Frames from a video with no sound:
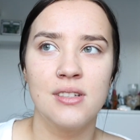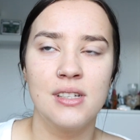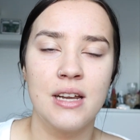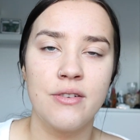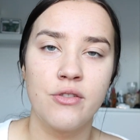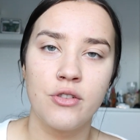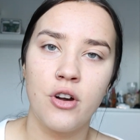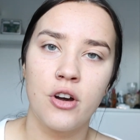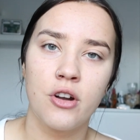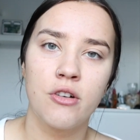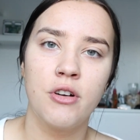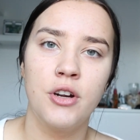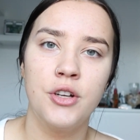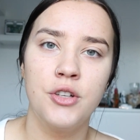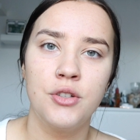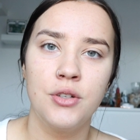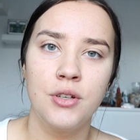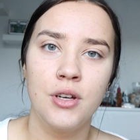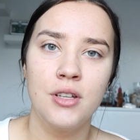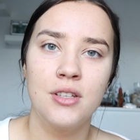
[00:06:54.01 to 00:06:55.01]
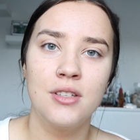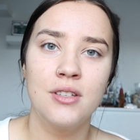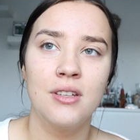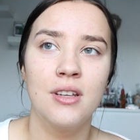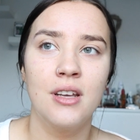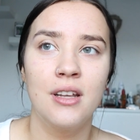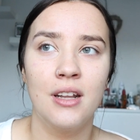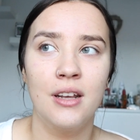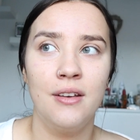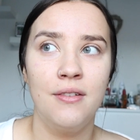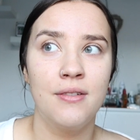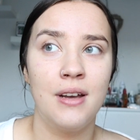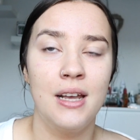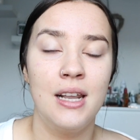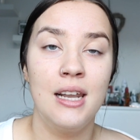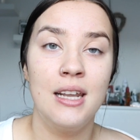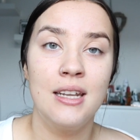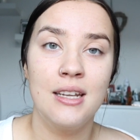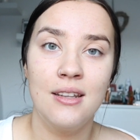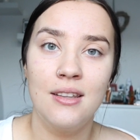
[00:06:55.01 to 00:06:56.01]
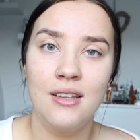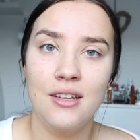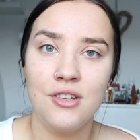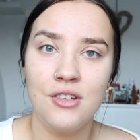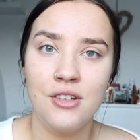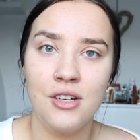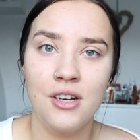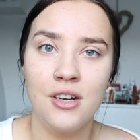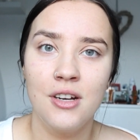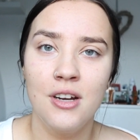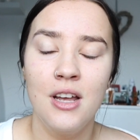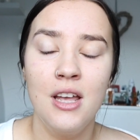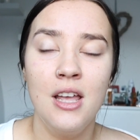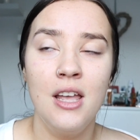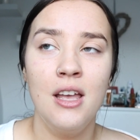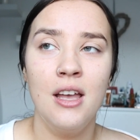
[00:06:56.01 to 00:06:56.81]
never got around to it, and I finally did this year.